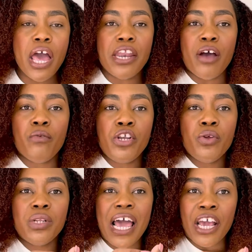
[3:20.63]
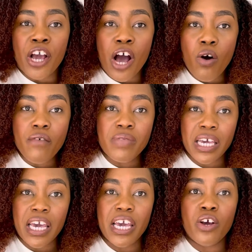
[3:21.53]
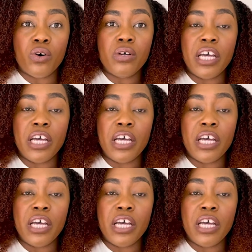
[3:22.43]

Now when you let go of the Kegel,